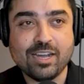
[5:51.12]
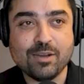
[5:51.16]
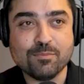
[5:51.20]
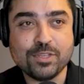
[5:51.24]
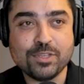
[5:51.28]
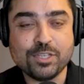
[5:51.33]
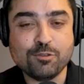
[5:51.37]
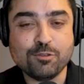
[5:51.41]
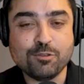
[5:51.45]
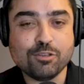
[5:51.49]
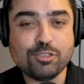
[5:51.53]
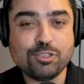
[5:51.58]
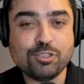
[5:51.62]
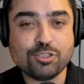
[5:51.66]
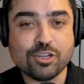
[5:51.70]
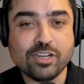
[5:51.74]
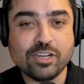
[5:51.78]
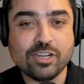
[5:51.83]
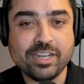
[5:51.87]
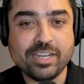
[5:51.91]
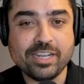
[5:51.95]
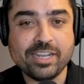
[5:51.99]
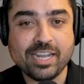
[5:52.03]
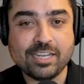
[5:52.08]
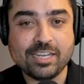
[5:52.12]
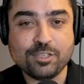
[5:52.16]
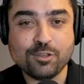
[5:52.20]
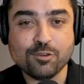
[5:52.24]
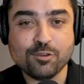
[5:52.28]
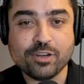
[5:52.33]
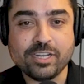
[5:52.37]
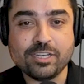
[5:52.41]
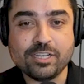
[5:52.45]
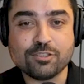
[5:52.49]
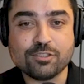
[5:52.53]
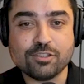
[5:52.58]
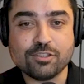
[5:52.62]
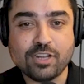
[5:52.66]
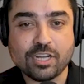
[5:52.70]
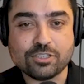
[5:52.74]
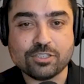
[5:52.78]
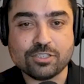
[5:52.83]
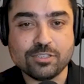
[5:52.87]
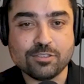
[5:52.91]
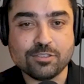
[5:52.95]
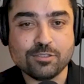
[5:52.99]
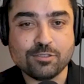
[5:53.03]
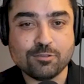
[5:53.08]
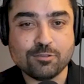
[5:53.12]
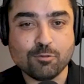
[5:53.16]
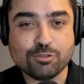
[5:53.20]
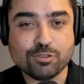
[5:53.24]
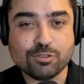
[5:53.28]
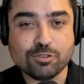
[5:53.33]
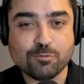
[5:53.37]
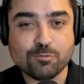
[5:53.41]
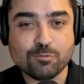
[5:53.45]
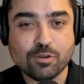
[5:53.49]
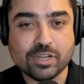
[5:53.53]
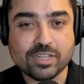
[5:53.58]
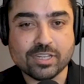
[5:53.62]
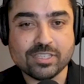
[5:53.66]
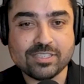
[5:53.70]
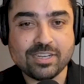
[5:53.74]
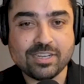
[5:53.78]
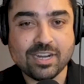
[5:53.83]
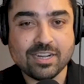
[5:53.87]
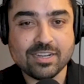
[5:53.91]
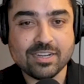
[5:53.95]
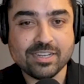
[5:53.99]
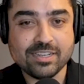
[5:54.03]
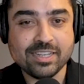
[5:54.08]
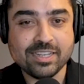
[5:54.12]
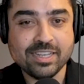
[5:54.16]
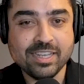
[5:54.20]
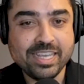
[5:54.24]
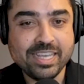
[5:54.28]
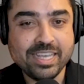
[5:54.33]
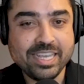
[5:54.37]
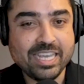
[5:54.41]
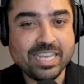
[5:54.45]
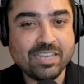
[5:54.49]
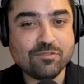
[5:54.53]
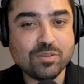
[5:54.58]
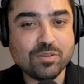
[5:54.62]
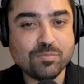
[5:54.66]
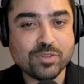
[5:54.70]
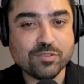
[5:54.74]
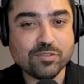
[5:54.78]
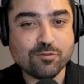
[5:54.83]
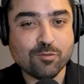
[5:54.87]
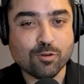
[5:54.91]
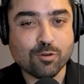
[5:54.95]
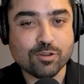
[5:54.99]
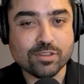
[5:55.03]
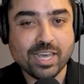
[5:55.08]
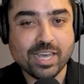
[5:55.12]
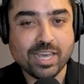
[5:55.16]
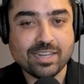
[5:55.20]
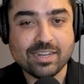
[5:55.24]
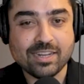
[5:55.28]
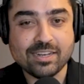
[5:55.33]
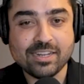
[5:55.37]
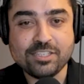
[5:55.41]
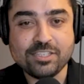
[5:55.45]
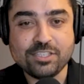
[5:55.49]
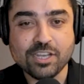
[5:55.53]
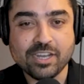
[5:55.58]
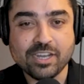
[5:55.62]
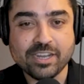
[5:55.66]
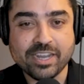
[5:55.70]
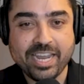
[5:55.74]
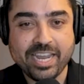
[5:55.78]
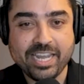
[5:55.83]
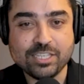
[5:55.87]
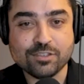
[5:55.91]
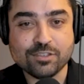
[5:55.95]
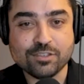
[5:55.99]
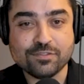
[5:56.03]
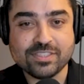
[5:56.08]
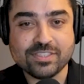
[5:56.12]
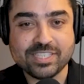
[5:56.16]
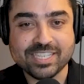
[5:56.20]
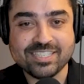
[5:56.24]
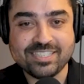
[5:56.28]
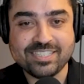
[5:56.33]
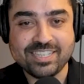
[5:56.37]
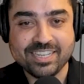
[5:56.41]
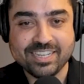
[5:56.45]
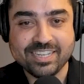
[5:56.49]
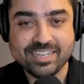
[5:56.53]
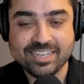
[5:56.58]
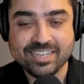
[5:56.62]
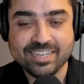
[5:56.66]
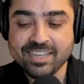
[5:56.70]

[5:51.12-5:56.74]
your journey and your introduction to social work started even before that at a young age of 16.